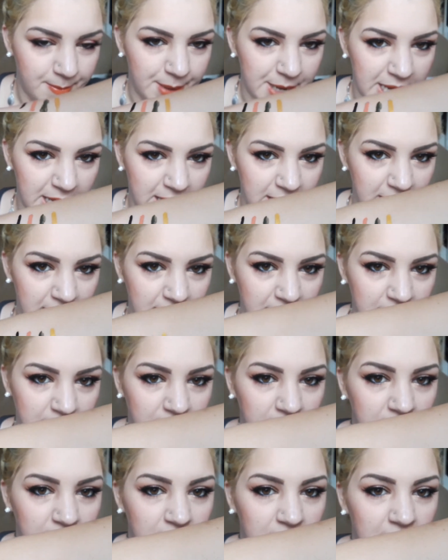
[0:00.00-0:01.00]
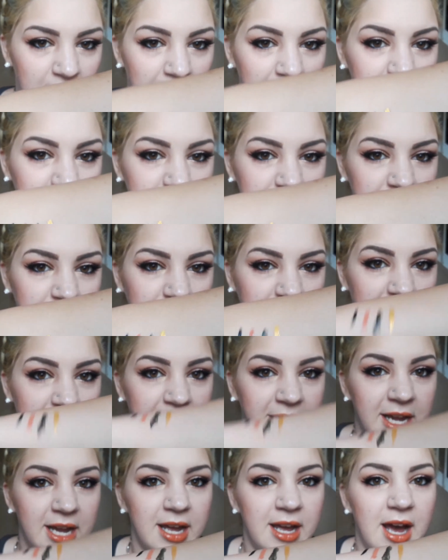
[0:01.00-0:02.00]
but I still
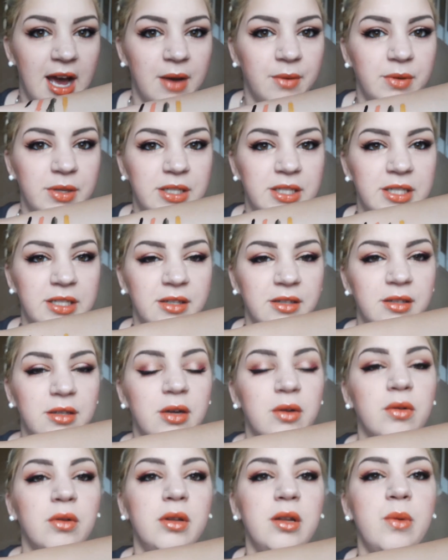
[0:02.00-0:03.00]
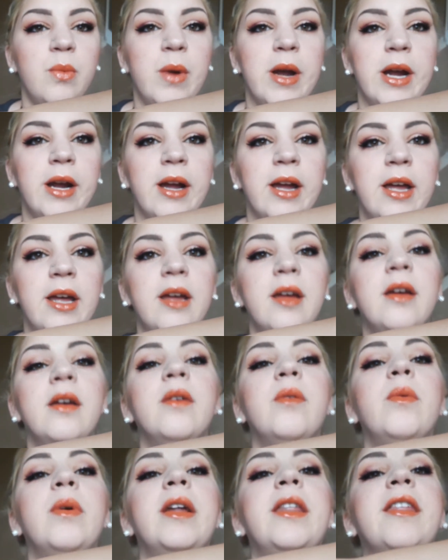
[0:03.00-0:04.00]
like it. I would still totally wear it
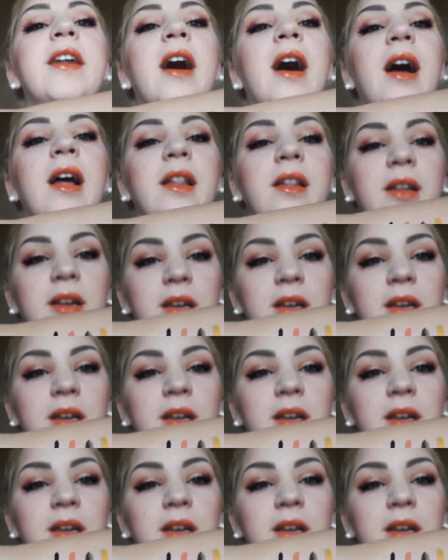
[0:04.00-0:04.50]
with eye